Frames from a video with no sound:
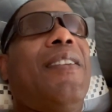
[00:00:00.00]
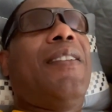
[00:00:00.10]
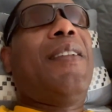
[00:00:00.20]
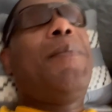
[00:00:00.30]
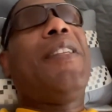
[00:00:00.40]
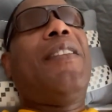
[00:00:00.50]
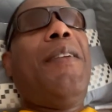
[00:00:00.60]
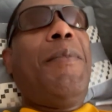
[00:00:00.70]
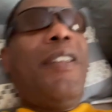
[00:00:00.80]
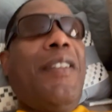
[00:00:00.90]
Let me
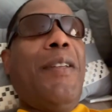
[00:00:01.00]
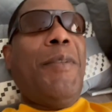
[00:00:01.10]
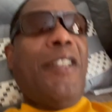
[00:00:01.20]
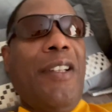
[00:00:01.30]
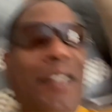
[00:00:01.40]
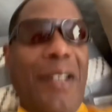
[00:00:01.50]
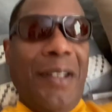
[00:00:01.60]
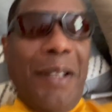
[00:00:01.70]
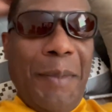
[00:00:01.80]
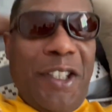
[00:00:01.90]

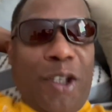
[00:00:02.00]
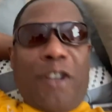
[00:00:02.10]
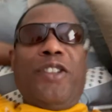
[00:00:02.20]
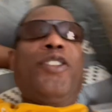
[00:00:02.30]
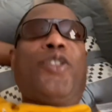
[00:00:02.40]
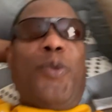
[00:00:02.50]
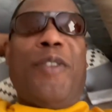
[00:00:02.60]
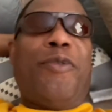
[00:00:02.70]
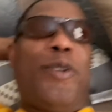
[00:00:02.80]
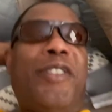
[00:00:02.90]
talk to the
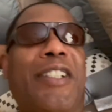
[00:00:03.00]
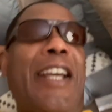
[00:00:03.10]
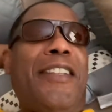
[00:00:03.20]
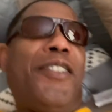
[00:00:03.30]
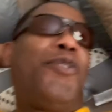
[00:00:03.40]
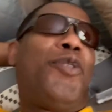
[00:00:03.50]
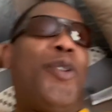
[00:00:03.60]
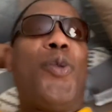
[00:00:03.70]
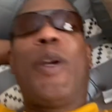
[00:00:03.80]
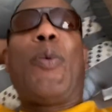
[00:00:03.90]
24 scientists
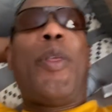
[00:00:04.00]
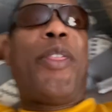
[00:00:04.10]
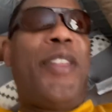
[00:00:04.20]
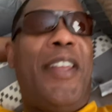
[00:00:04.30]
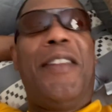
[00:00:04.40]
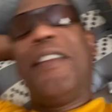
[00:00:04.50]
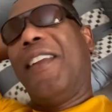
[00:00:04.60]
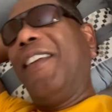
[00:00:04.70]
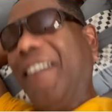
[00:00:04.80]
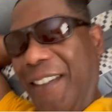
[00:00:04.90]
real quick within
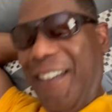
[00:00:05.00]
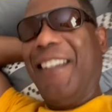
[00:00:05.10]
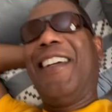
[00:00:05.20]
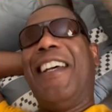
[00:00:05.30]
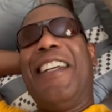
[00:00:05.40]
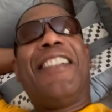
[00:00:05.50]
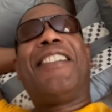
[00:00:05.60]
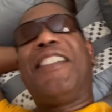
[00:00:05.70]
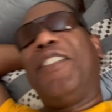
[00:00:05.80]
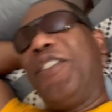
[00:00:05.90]
to
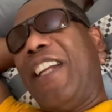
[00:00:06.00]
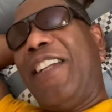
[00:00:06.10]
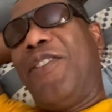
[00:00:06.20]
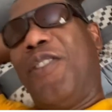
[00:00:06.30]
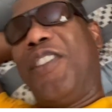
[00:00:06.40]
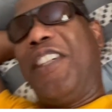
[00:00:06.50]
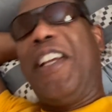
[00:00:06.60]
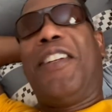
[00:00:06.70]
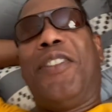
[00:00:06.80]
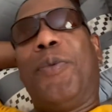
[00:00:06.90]
see should I
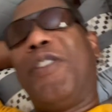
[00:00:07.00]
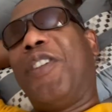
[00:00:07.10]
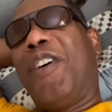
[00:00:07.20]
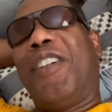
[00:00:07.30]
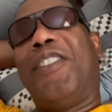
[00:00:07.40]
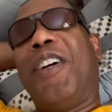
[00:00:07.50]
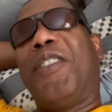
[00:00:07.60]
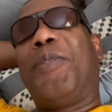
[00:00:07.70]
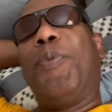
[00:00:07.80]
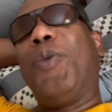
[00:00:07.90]
share this with y'all, because y'all
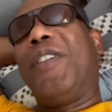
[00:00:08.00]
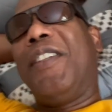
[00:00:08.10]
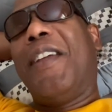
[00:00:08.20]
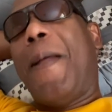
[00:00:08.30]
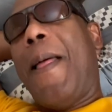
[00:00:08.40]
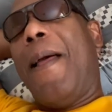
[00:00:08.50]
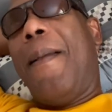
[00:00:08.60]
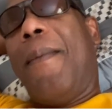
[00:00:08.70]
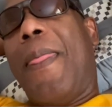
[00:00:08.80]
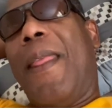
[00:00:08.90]
spooky.
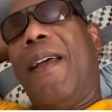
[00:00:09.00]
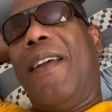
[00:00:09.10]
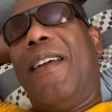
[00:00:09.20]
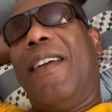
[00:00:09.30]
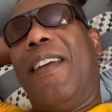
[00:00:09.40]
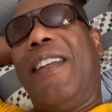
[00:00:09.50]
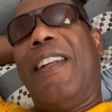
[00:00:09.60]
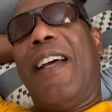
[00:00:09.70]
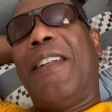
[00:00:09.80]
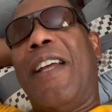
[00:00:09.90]
And
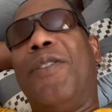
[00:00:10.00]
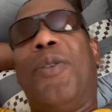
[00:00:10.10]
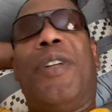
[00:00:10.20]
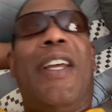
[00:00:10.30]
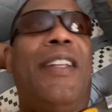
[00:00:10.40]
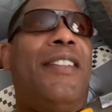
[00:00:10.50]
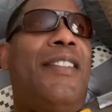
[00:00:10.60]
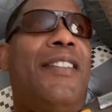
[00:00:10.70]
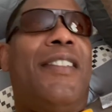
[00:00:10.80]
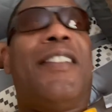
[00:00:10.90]
I know that
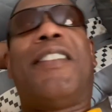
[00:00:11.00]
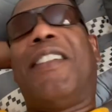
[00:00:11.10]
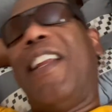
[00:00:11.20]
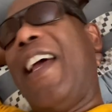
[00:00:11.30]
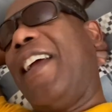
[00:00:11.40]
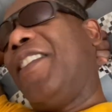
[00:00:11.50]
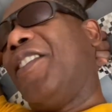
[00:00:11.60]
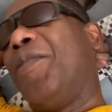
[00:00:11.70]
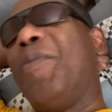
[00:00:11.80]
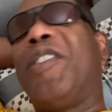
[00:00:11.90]
the slander,
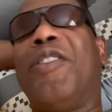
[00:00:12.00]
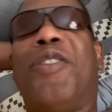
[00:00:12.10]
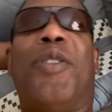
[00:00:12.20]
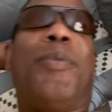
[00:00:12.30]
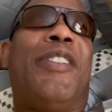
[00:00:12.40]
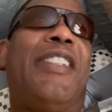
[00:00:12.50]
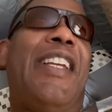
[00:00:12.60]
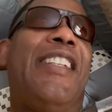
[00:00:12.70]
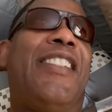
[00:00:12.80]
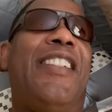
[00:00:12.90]
the
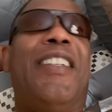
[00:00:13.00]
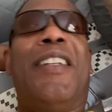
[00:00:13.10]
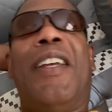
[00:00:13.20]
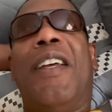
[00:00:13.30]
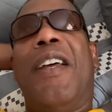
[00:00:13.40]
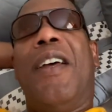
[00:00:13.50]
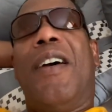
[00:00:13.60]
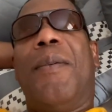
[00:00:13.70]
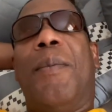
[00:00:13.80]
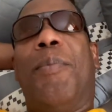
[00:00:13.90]
misinterpretation,
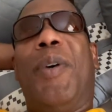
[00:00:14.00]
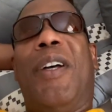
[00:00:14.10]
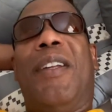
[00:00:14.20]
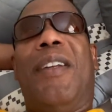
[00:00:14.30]
but